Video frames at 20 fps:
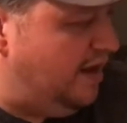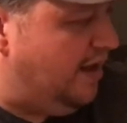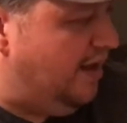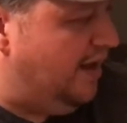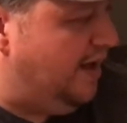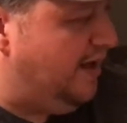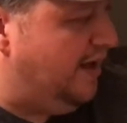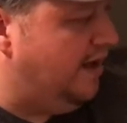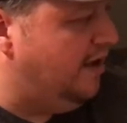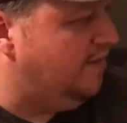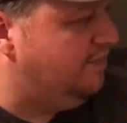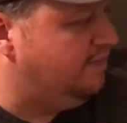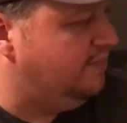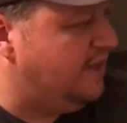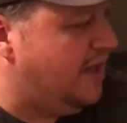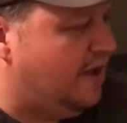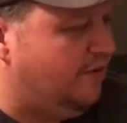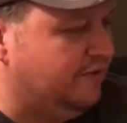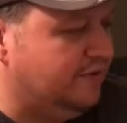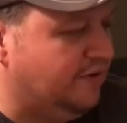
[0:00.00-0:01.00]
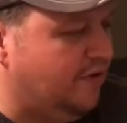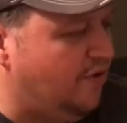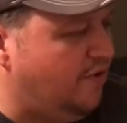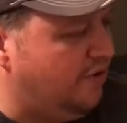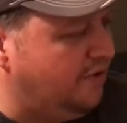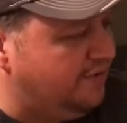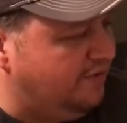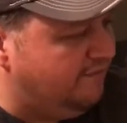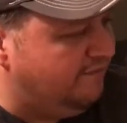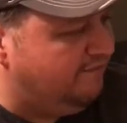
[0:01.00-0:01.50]
I was
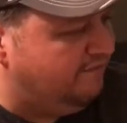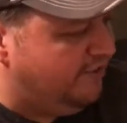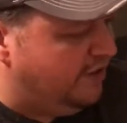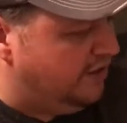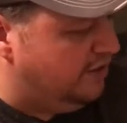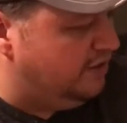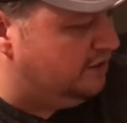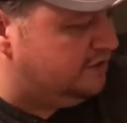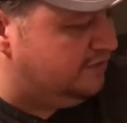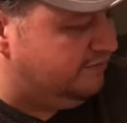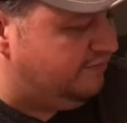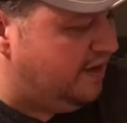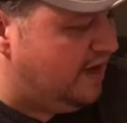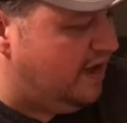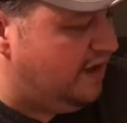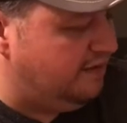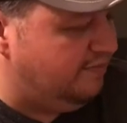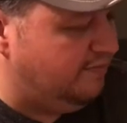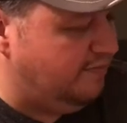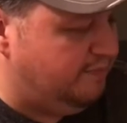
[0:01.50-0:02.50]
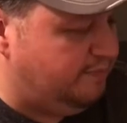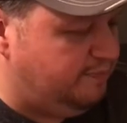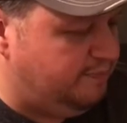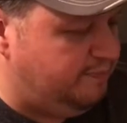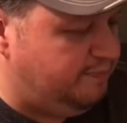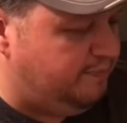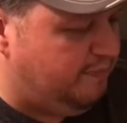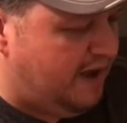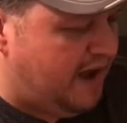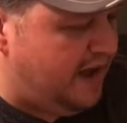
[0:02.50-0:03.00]
on the verge of not
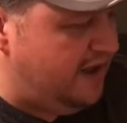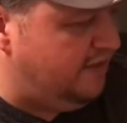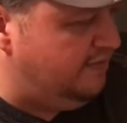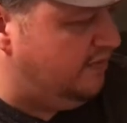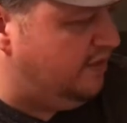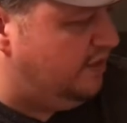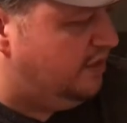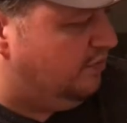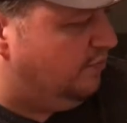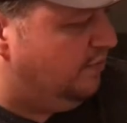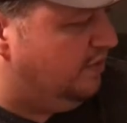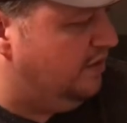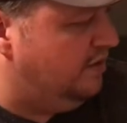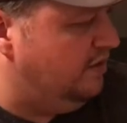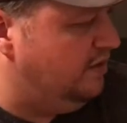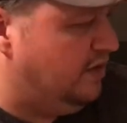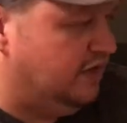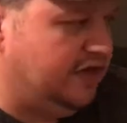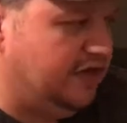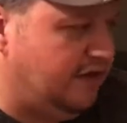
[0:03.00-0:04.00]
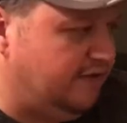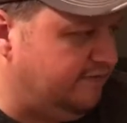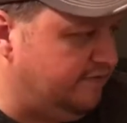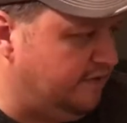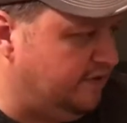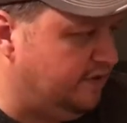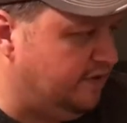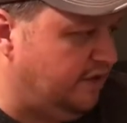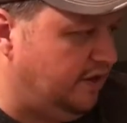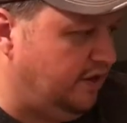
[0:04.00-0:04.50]
buying this one. The
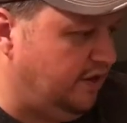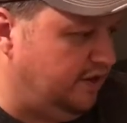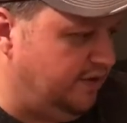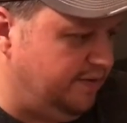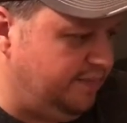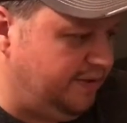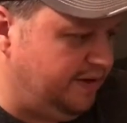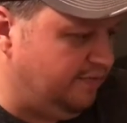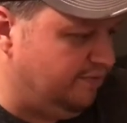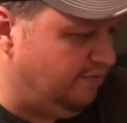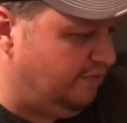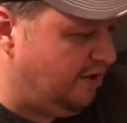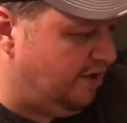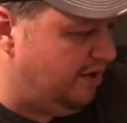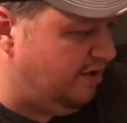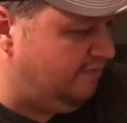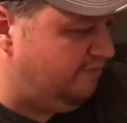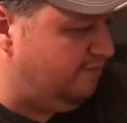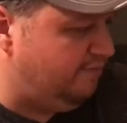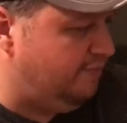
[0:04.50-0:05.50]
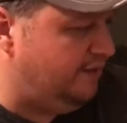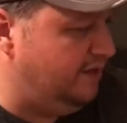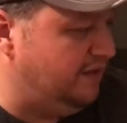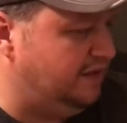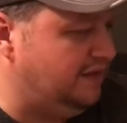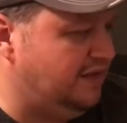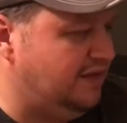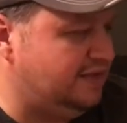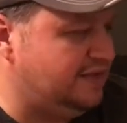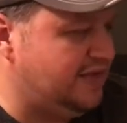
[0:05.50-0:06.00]
cover is a little bit rough,
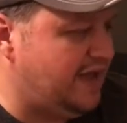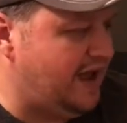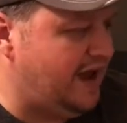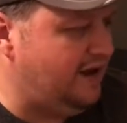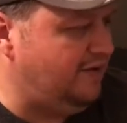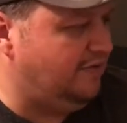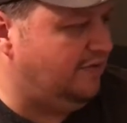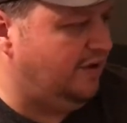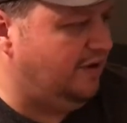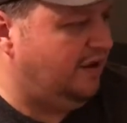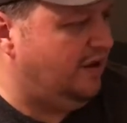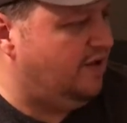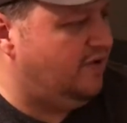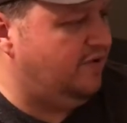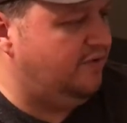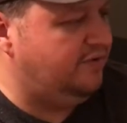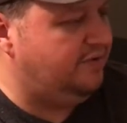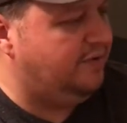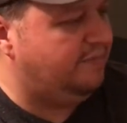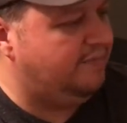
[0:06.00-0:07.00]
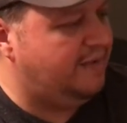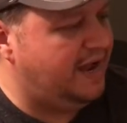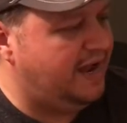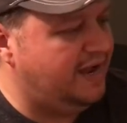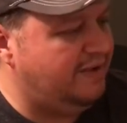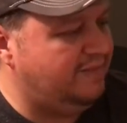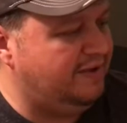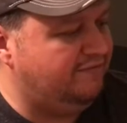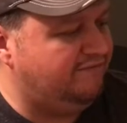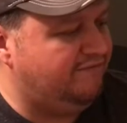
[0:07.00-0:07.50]
but the title alone, the
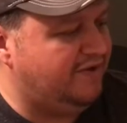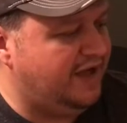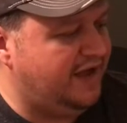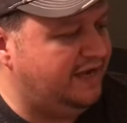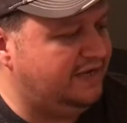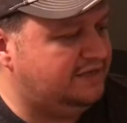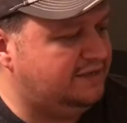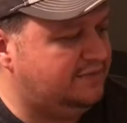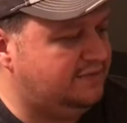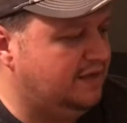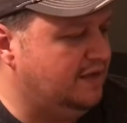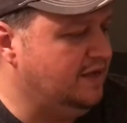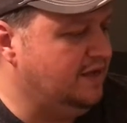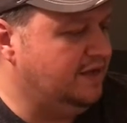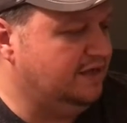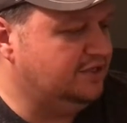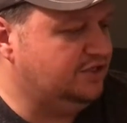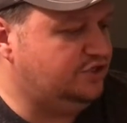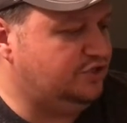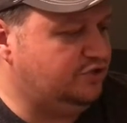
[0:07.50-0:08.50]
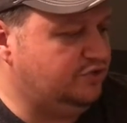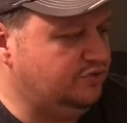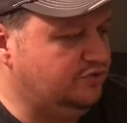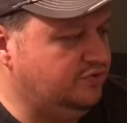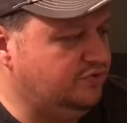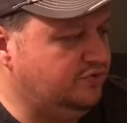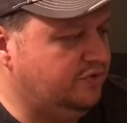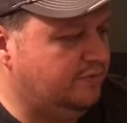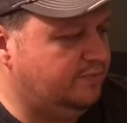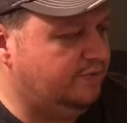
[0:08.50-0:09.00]
Miami Vice
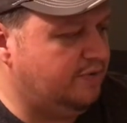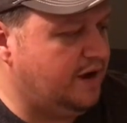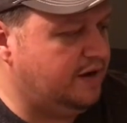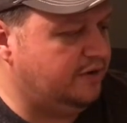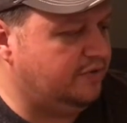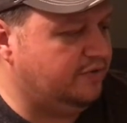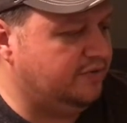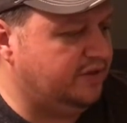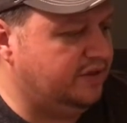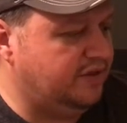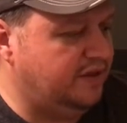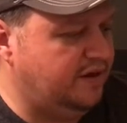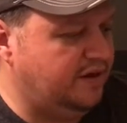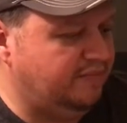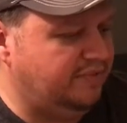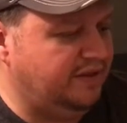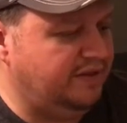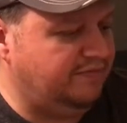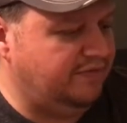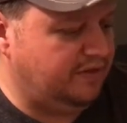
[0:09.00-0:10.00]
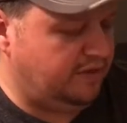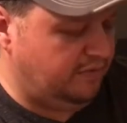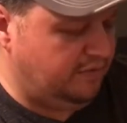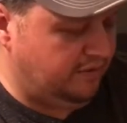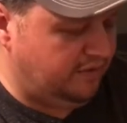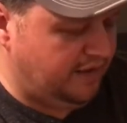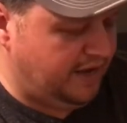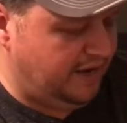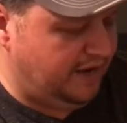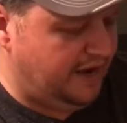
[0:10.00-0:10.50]
2, The Prodigal Son, I believe this
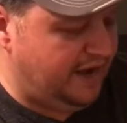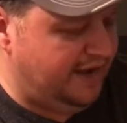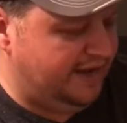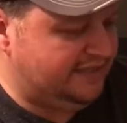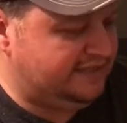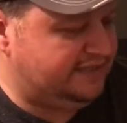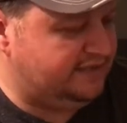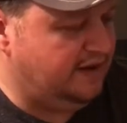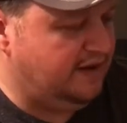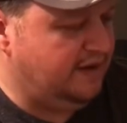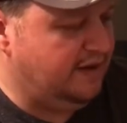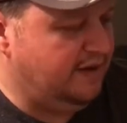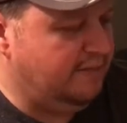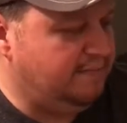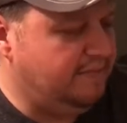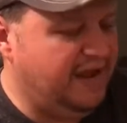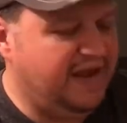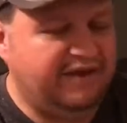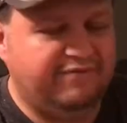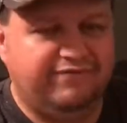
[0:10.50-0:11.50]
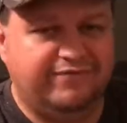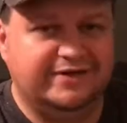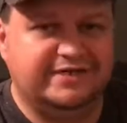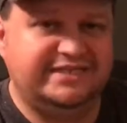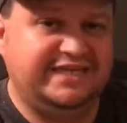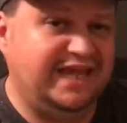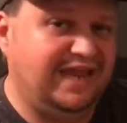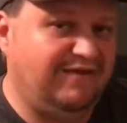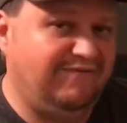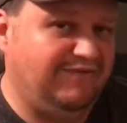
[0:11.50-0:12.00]
was like a
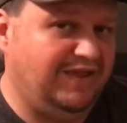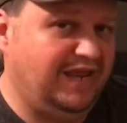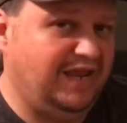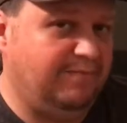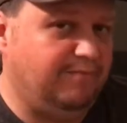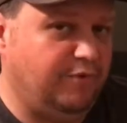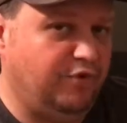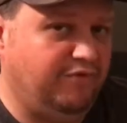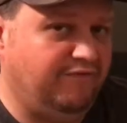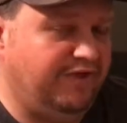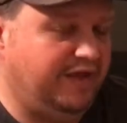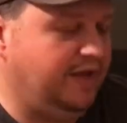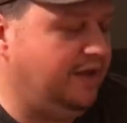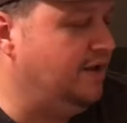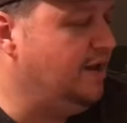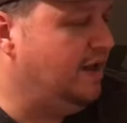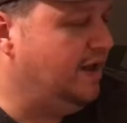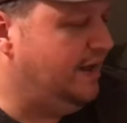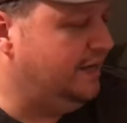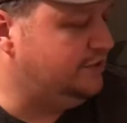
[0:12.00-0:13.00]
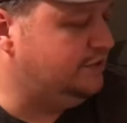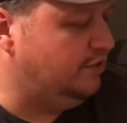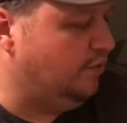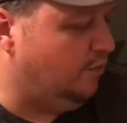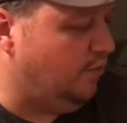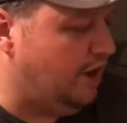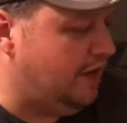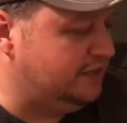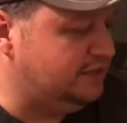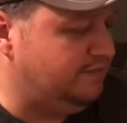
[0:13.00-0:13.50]
made-for-TV movie. I used to
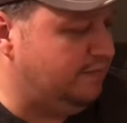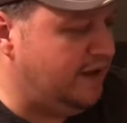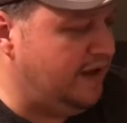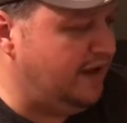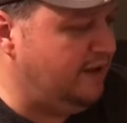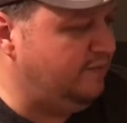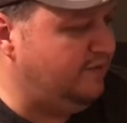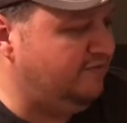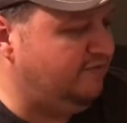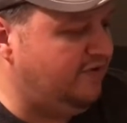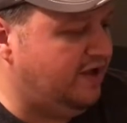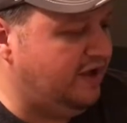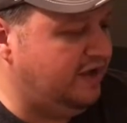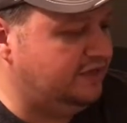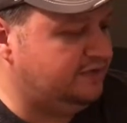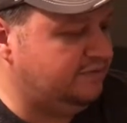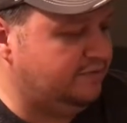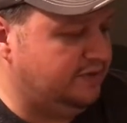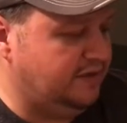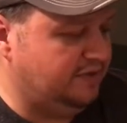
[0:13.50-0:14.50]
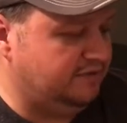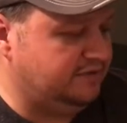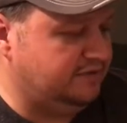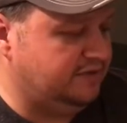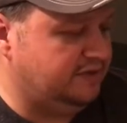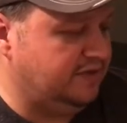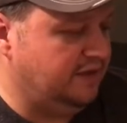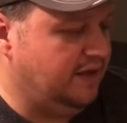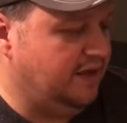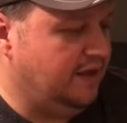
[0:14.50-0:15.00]
watch Miami Vice when I
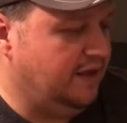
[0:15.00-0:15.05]
was